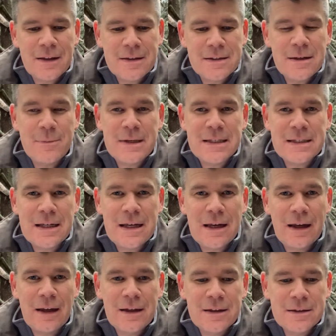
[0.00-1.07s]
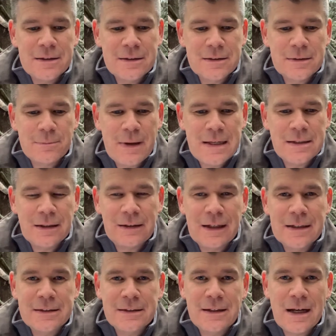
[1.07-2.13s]
the CBC is basically
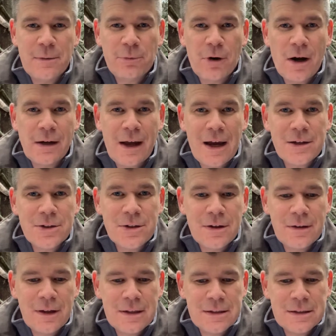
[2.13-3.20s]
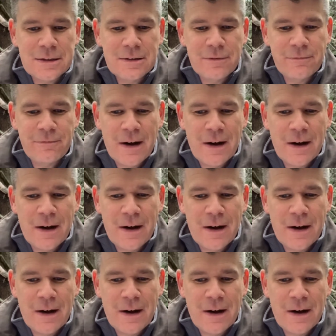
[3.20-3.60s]
a state broadcaster that's